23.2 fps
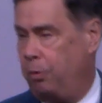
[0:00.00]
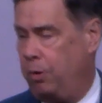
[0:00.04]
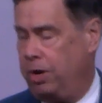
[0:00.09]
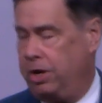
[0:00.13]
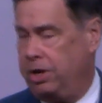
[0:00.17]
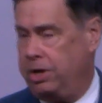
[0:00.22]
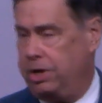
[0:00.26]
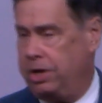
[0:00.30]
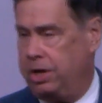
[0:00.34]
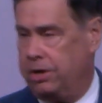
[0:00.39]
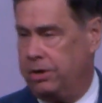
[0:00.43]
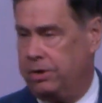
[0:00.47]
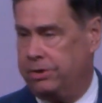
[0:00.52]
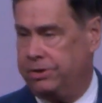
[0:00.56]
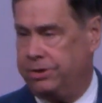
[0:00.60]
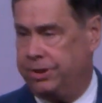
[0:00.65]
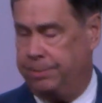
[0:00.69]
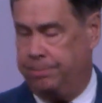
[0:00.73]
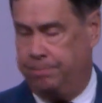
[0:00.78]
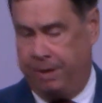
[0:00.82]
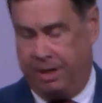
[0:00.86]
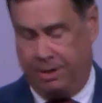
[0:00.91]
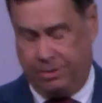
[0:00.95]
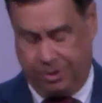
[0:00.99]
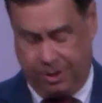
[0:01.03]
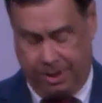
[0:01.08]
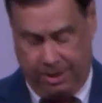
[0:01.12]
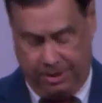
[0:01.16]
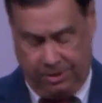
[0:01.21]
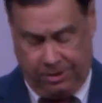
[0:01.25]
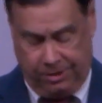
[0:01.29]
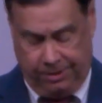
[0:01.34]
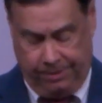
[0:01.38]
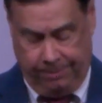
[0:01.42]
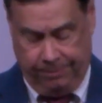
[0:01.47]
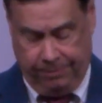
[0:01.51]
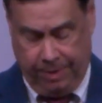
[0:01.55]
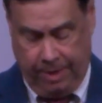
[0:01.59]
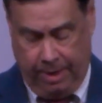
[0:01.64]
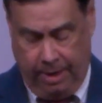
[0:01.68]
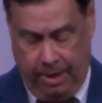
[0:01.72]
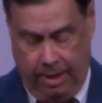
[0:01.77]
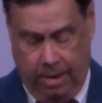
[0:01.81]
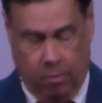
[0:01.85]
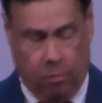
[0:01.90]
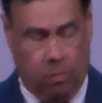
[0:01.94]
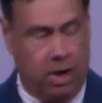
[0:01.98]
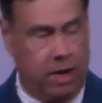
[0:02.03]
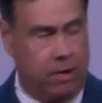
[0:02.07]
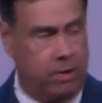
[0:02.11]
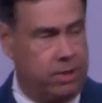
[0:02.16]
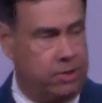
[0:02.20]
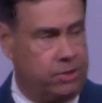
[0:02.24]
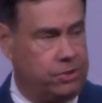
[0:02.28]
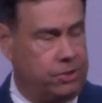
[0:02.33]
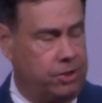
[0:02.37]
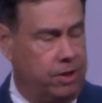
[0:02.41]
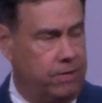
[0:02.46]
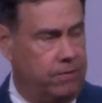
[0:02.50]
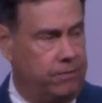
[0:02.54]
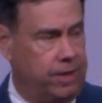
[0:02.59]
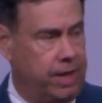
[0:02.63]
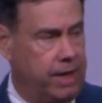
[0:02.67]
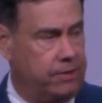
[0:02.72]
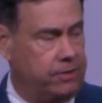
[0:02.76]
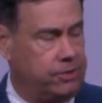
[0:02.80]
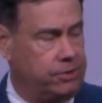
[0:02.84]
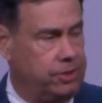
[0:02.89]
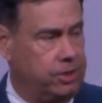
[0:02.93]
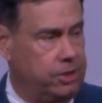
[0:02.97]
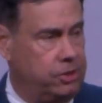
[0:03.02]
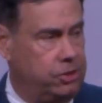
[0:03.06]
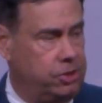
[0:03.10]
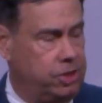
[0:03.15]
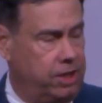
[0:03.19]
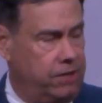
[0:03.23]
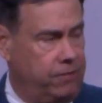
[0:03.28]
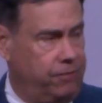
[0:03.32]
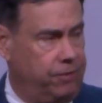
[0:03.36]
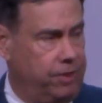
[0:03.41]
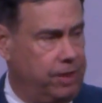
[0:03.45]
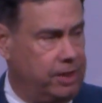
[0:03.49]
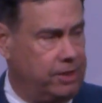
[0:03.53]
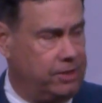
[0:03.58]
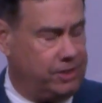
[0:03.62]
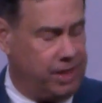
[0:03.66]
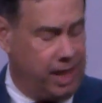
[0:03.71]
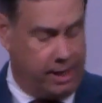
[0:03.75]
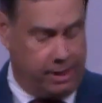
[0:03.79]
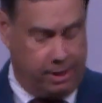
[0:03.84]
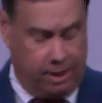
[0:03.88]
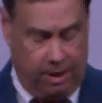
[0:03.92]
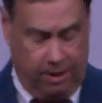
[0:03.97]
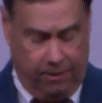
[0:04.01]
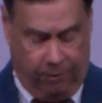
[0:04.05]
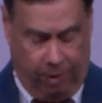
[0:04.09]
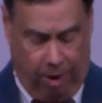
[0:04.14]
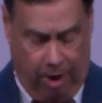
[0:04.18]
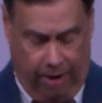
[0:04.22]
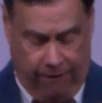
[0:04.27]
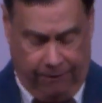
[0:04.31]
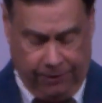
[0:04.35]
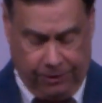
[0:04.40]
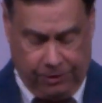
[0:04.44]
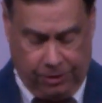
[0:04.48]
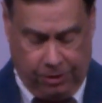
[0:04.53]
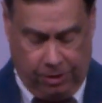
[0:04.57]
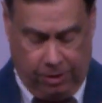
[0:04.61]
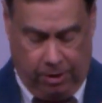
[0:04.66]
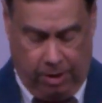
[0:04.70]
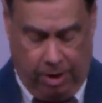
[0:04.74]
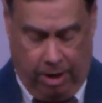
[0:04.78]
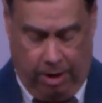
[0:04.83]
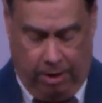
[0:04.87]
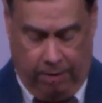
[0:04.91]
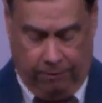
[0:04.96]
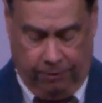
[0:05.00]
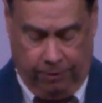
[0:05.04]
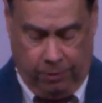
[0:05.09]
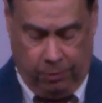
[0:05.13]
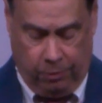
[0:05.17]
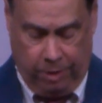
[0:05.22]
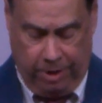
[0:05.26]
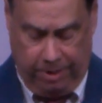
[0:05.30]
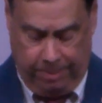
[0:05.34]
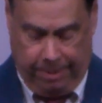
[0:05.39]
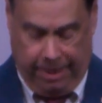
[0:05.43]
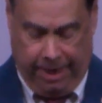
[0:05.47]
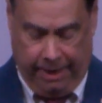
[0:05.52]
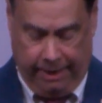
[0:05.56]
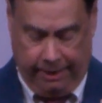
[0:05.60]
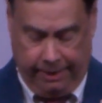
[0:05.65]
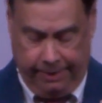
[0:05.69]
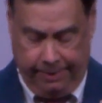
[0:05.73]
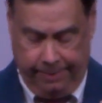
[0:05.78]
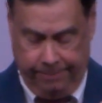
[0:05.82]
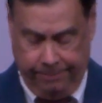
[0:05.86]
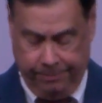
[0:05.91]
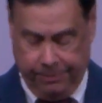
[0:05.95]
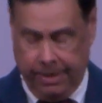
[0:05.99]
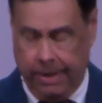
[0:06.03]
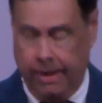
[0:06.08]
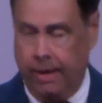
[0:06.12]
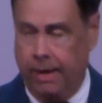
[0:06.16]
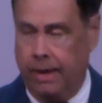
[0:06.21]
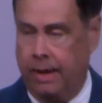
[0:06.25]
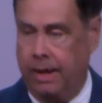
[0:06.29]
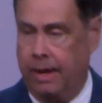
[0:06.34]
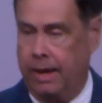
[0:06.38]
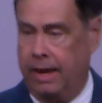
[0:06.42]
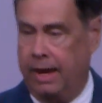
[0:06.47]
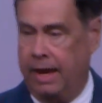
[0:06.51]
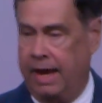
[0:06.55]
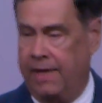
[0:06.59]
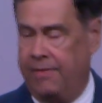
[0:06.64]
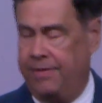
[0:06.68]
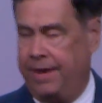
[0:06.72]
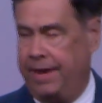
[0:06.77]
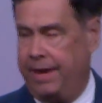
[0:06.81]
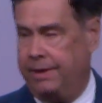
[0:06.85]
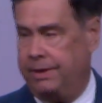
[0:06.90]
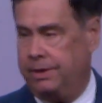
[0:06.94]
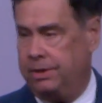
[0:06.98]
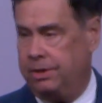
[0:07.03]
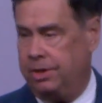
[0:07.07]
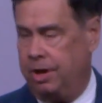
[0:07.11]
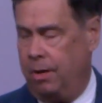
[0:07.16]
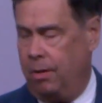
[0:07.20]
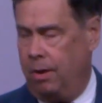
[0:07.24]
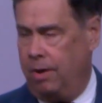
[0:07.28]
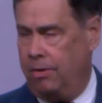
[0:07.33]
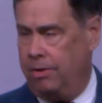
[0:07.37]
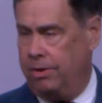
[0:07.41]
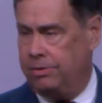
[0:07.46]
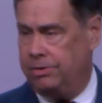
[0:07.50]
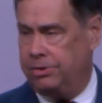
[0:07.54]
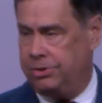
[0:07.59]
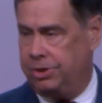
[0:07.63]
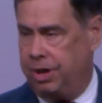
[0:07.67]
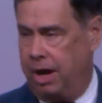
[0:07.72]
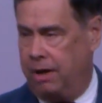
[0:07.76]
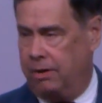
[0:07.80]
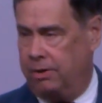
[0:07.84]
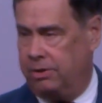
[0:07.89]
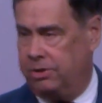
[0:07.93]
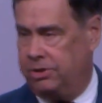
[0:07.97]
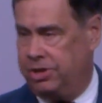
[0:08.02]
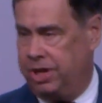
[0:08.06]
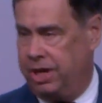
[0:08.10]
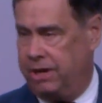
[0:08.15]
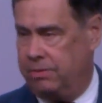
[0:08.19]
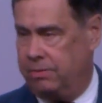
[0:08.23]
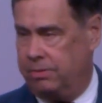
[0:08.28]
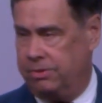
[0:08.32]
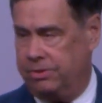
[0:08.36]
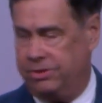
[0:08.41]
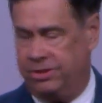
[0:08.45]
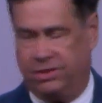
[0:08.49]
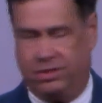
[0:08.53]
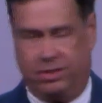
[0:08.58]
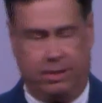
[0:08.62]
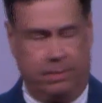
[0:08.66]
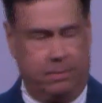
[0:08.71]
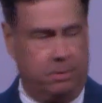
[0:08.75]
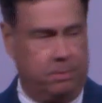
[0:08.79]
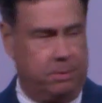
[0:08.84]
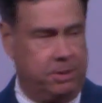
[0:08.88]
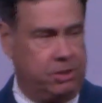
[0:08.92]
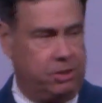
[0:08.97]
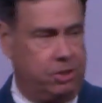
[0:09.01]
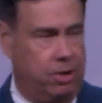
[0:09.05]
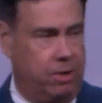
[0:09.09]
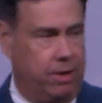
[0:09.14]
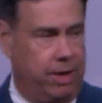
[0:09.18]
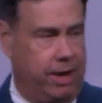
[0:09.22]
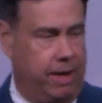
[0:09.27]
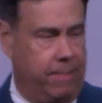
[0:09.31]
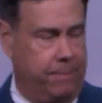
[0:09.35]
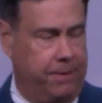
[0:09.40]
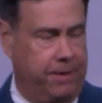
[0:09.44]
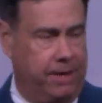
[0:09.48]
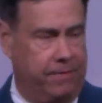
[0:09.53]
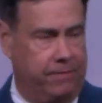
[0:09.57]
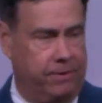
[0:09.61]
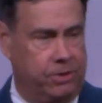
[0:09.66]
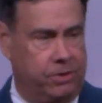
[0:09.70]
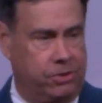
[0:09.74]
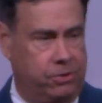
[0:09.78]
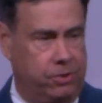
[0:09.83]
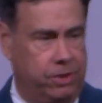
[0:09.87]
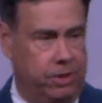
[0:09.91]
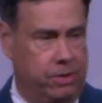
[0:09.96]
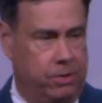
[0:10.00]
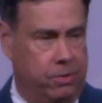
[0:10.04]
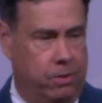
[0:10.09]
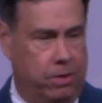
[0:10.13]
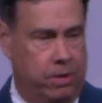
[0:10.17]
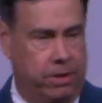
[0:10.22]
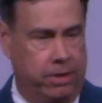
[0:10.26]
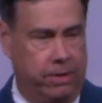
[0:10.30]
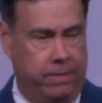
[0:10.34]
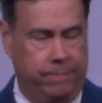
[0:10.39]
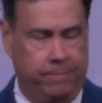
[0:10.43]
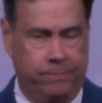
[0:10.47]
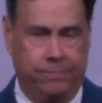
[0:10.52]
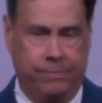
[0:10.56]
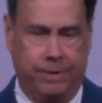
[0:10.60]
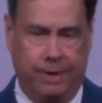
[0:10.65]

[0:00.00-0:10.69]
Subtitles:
40 years in business, where he served as the chief executive officer of Reebok. And then, you know all those Dollar Generals that seem to be showing up on every street corner?